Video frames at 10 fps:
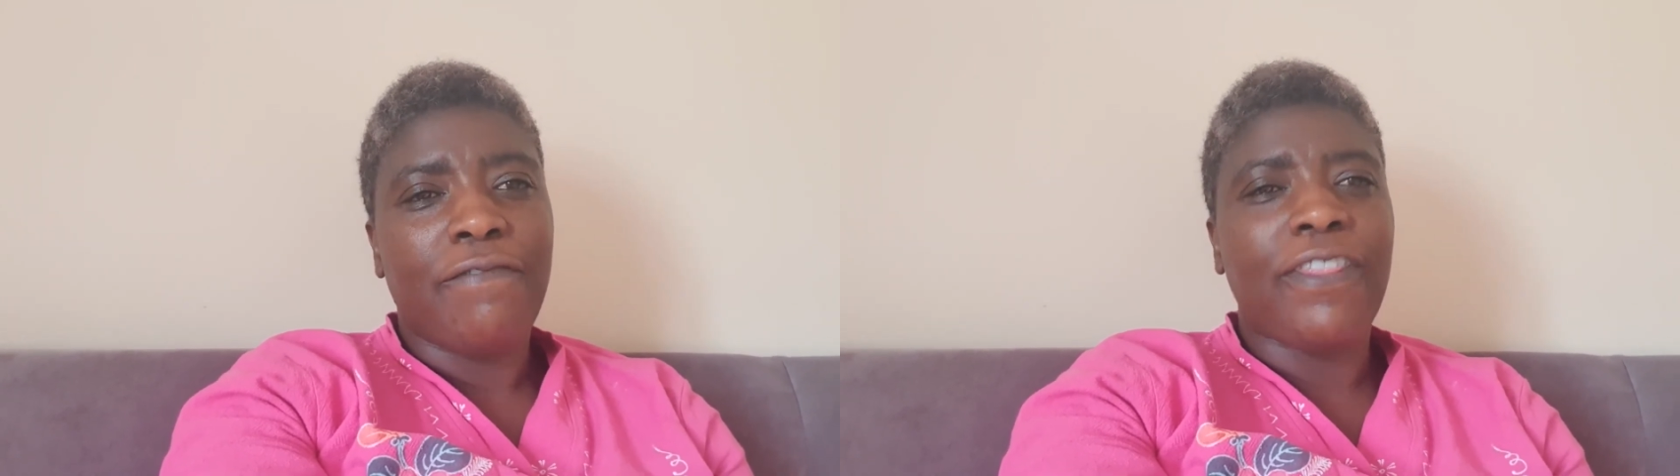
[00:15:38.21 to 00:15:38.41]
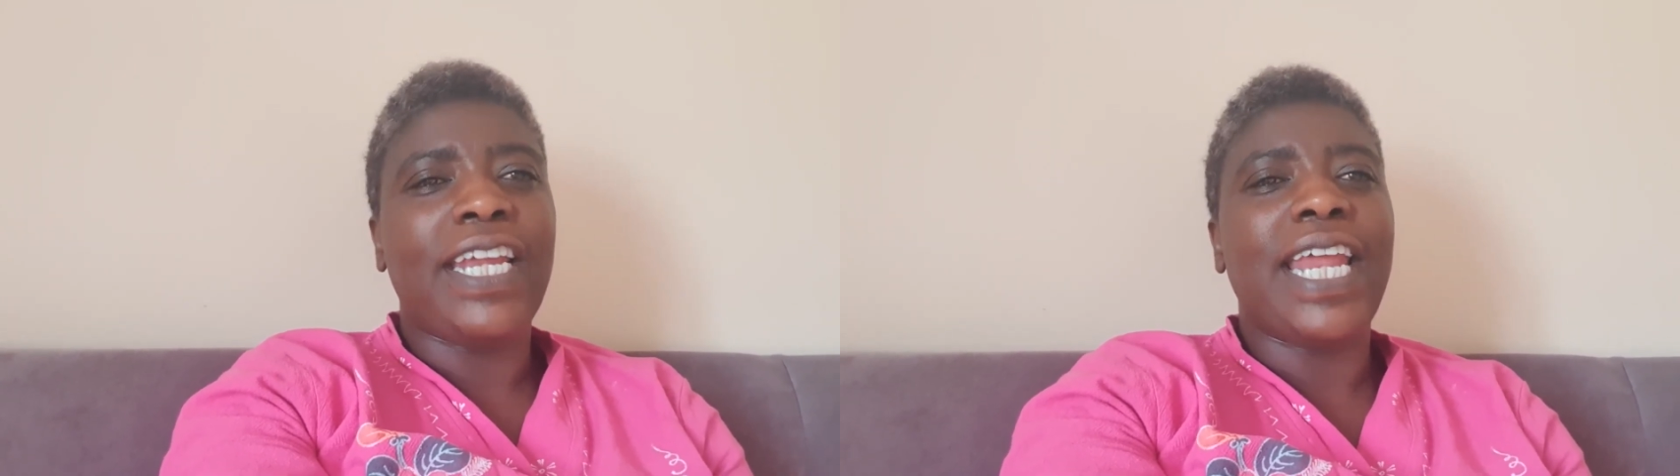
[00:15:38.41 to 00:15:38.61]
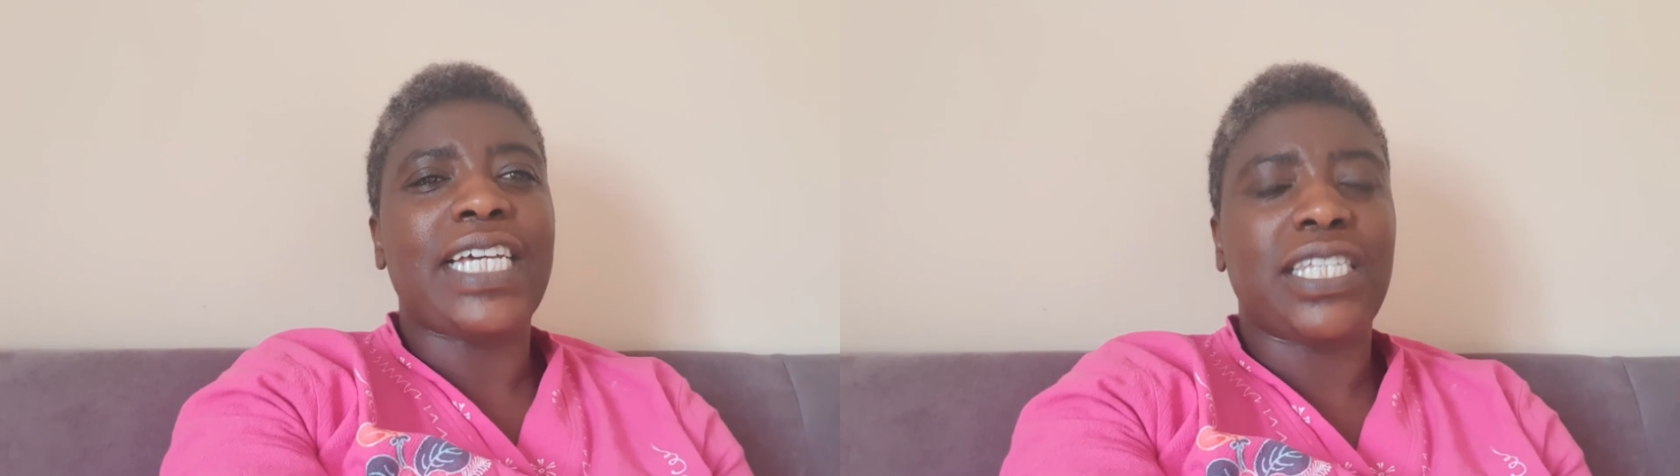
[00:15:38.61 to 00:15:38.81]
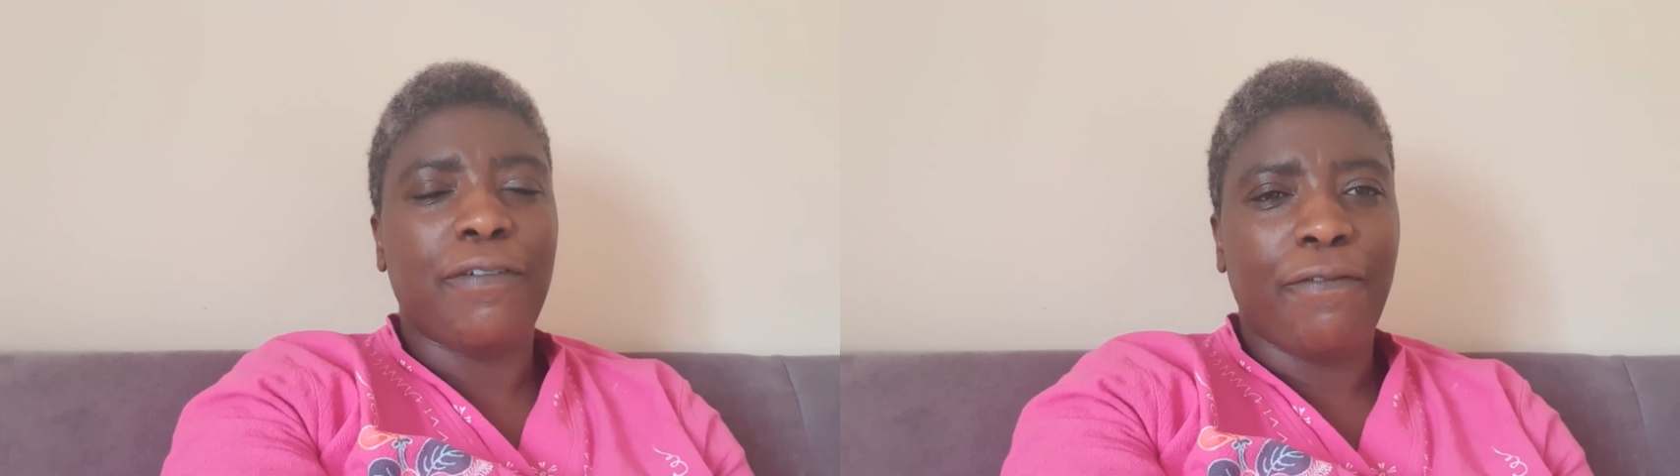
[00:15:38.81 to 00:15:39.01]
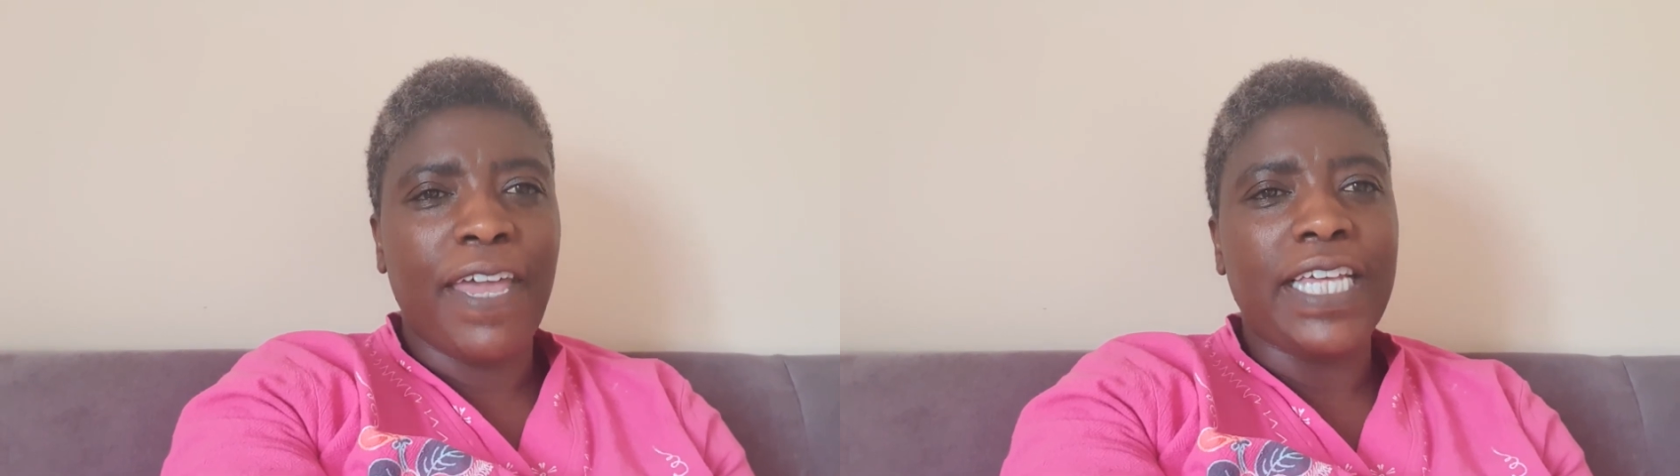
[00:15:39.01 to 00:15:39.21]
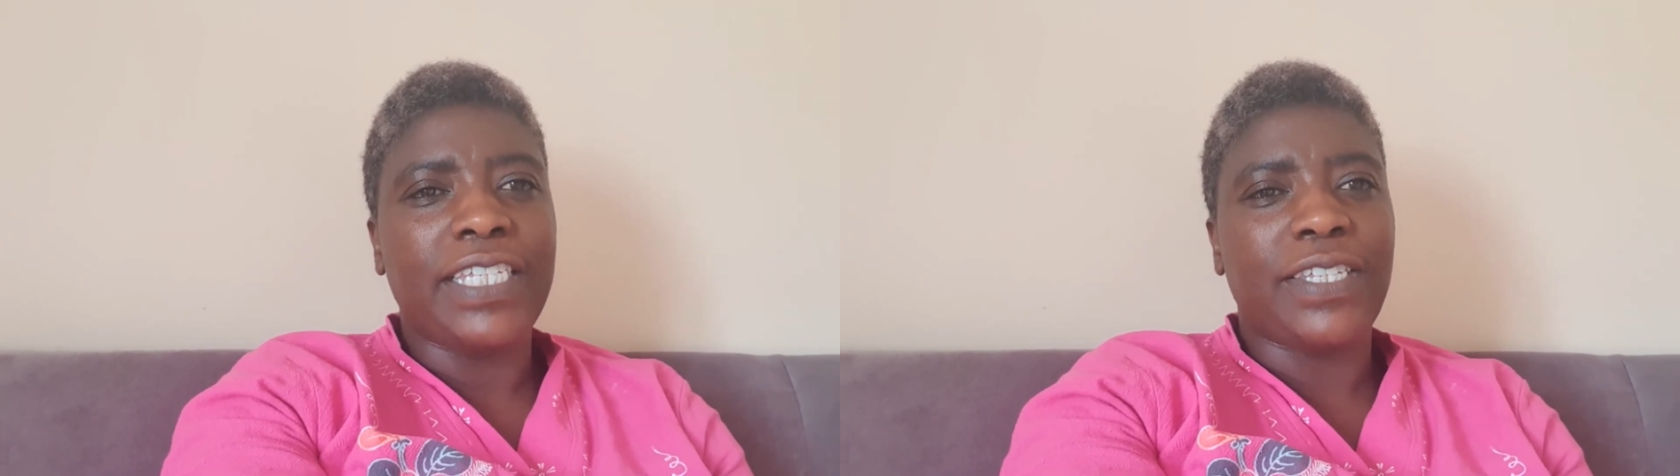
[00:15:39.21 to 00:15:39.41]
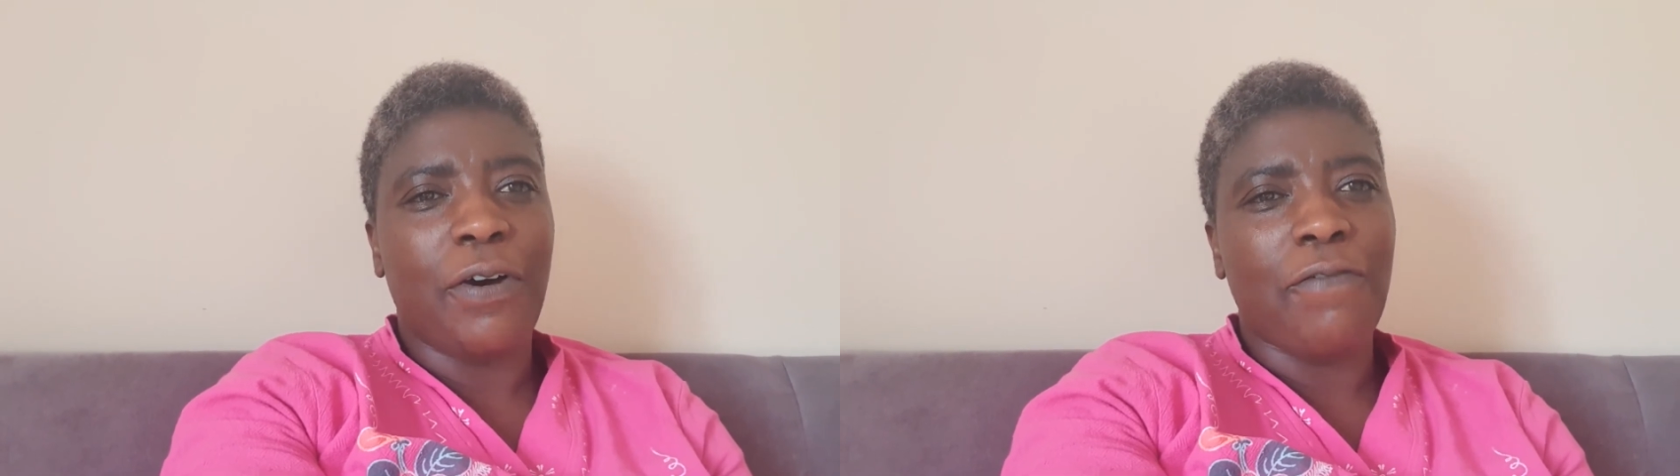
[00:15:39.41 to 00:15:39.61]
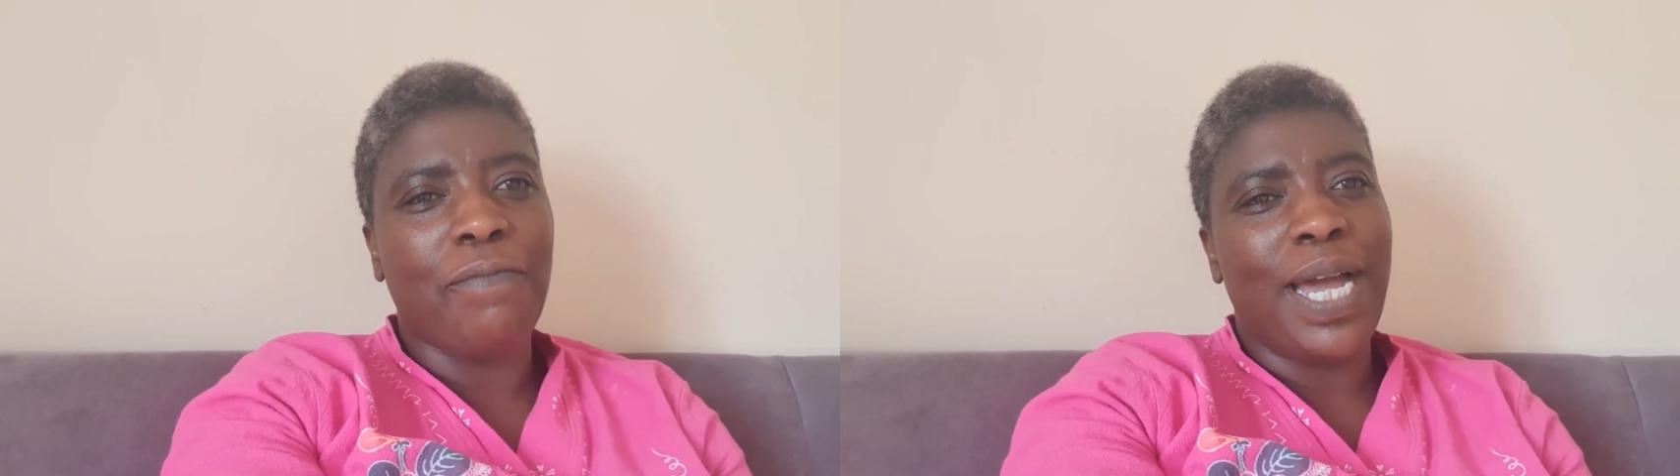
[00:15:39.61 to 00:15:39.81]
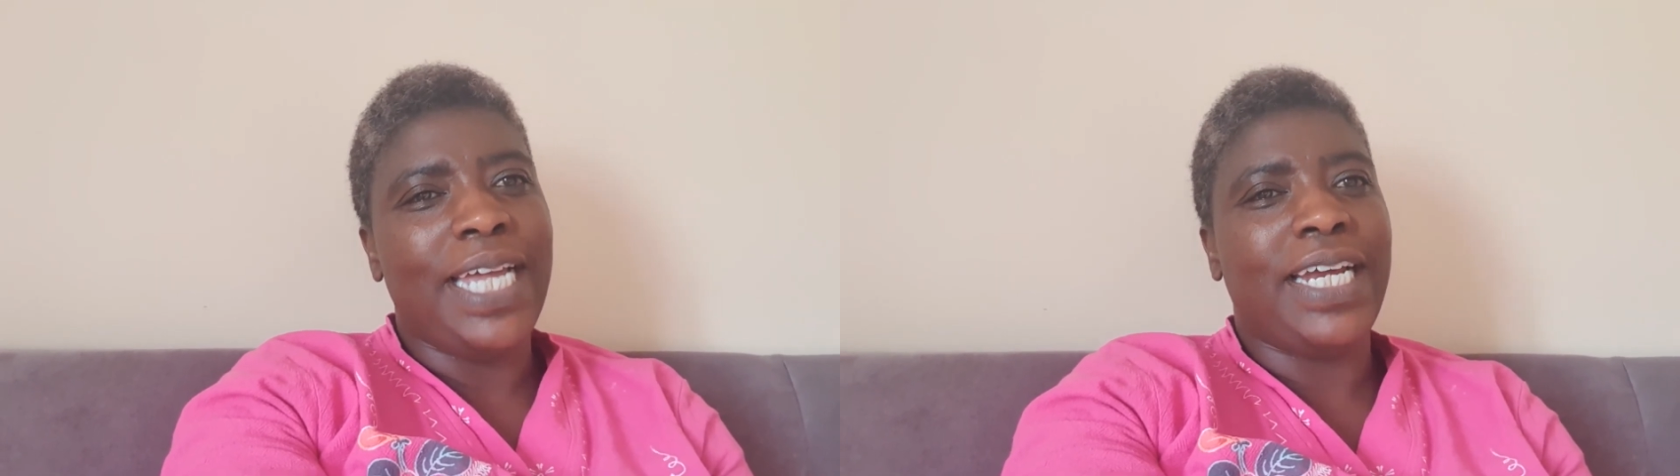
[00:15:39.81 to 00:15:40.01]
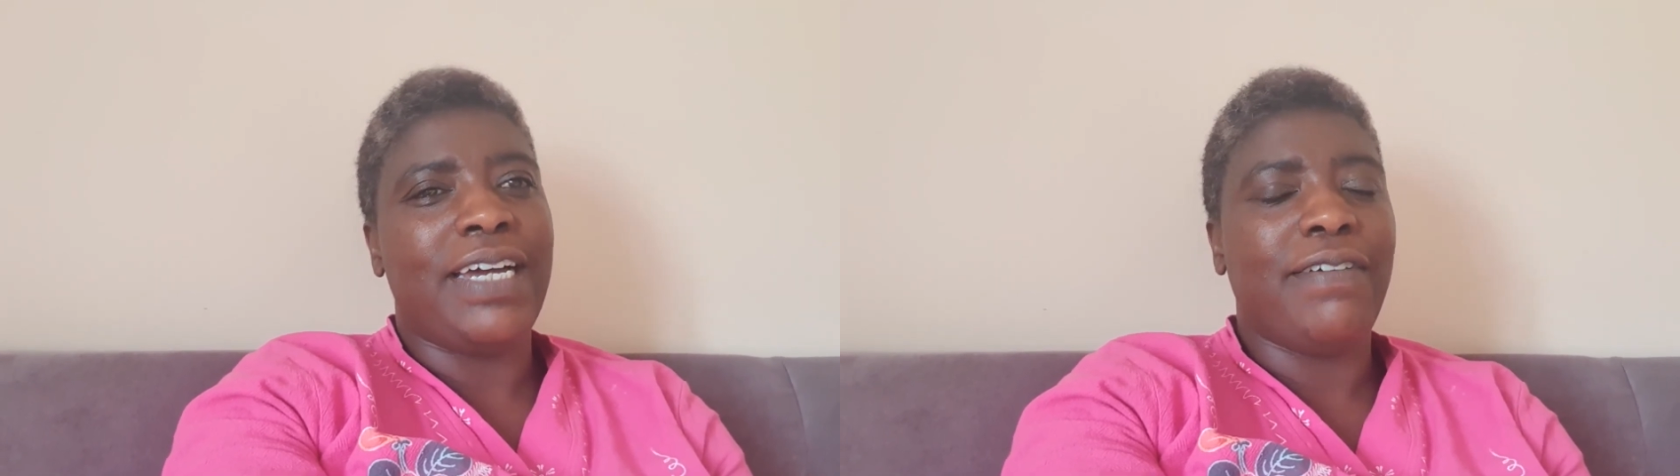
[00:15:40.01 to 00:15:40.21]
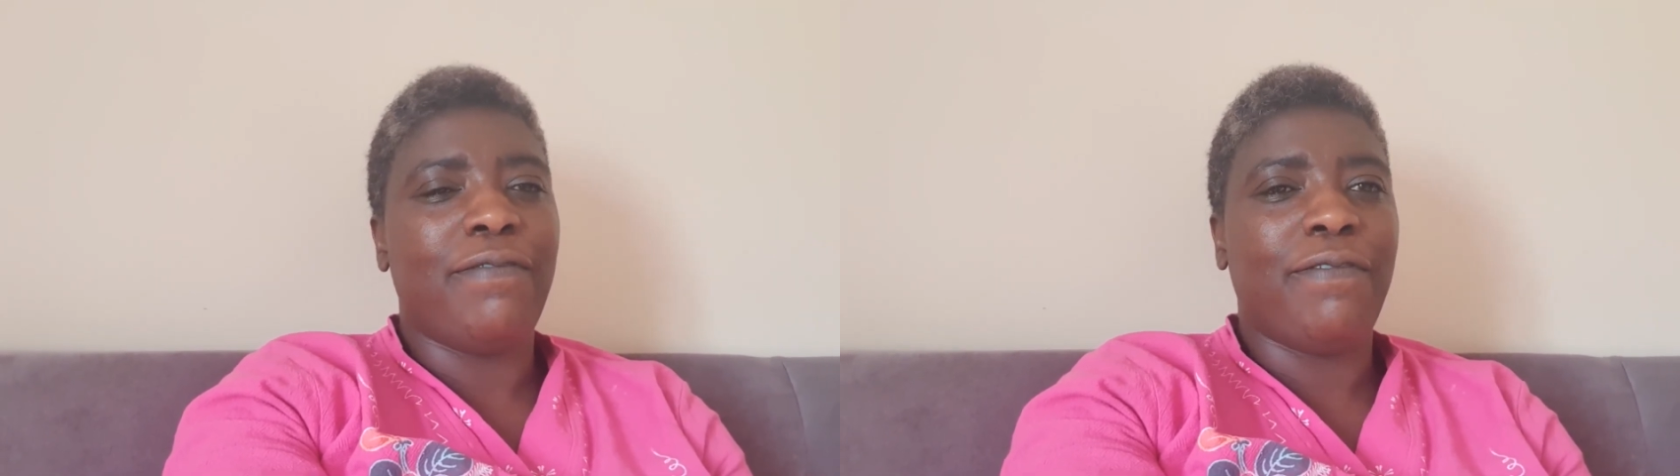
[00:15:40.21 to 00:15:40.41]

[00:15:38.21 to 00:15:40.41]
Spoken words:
for the next phase of my life,